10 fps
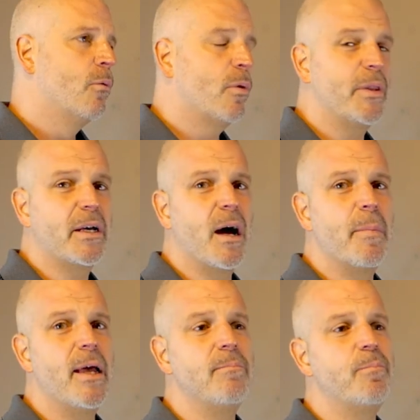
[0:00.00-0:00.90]
when they come
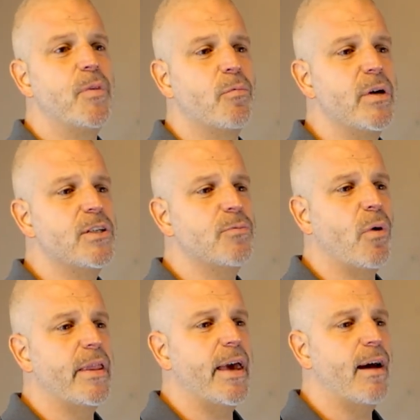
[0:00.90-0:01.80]
in, the reason
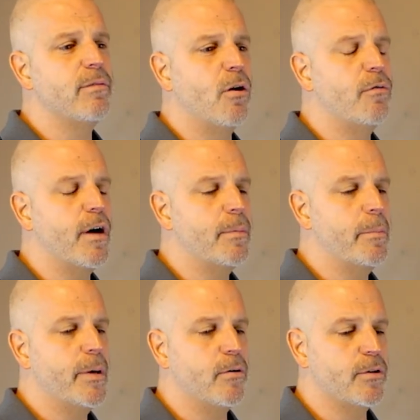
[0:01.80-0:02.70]
why they have low
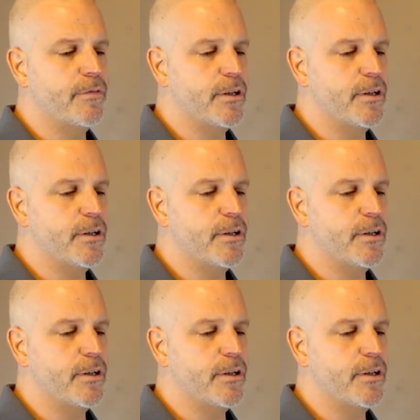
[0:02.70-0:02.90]
vitamin mineral